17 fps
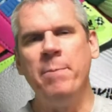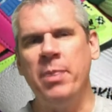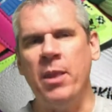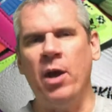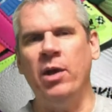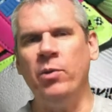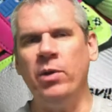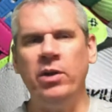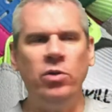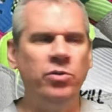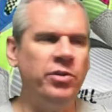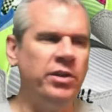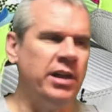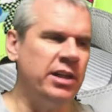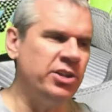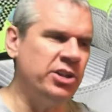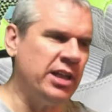Now, I went over
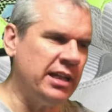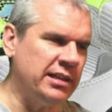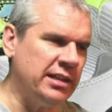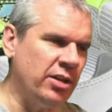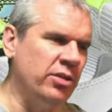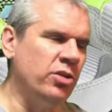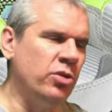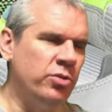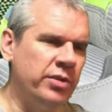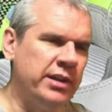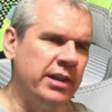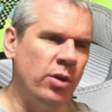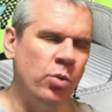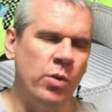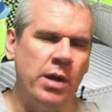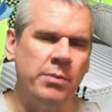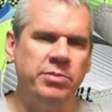and I checked out the
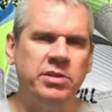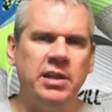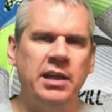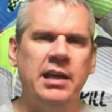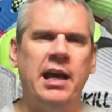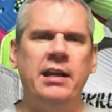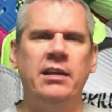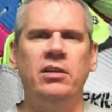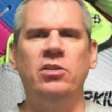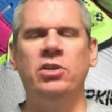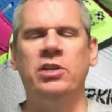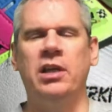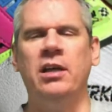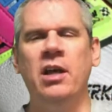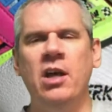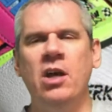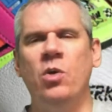Overkill website, had a look
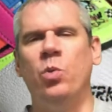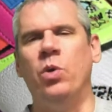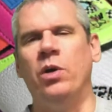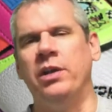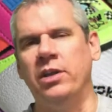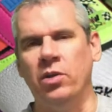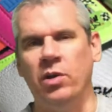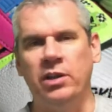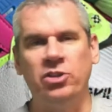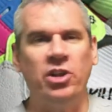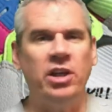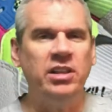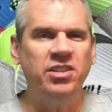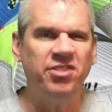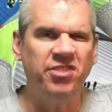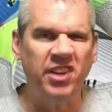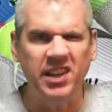at what, you know, I
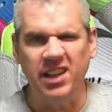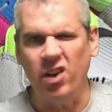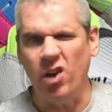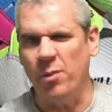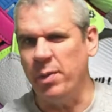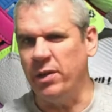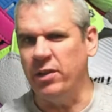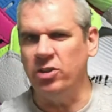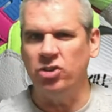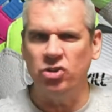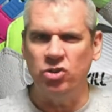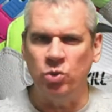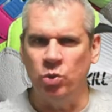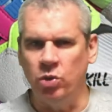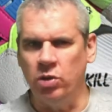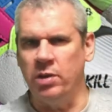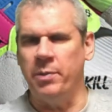tried to find out about the
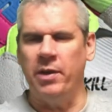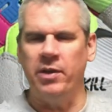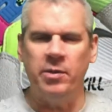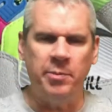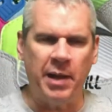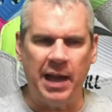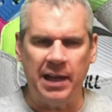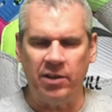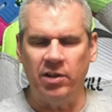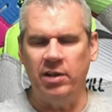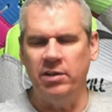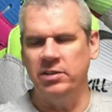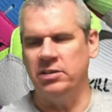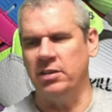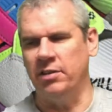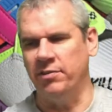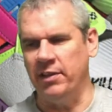store, about the background
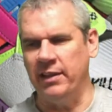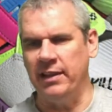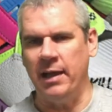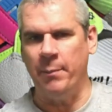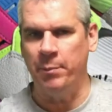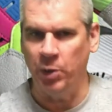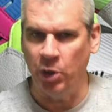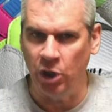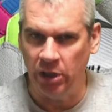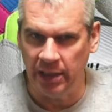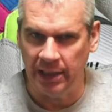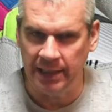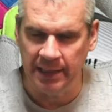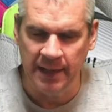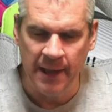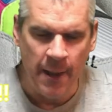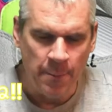and stuff like that.
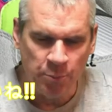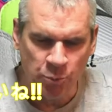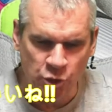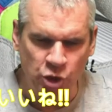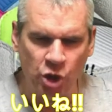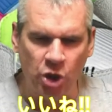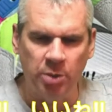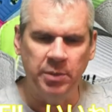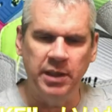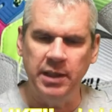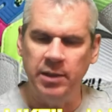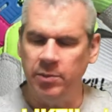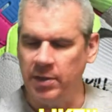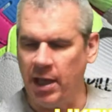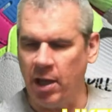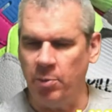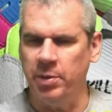Berlin, Germany,
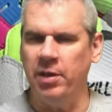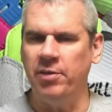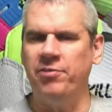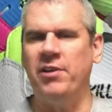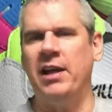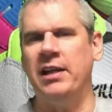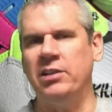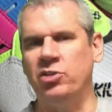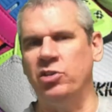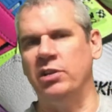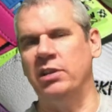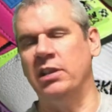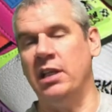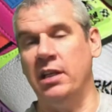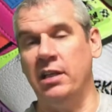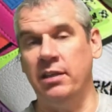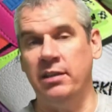that'll be a factor in
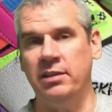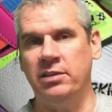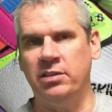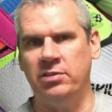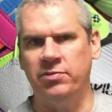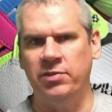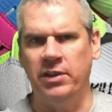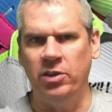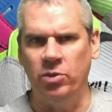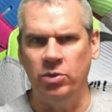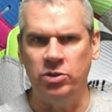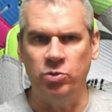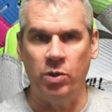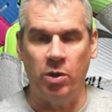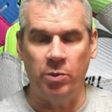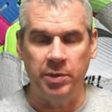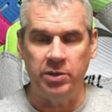this video
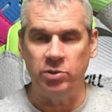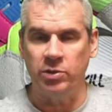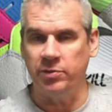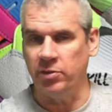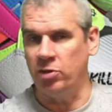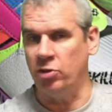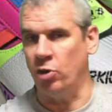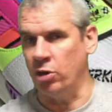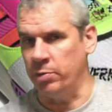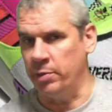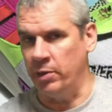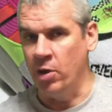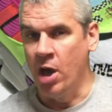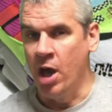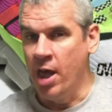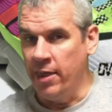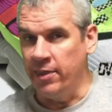as well, because we have to talk about
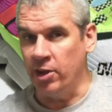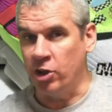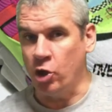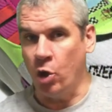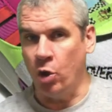the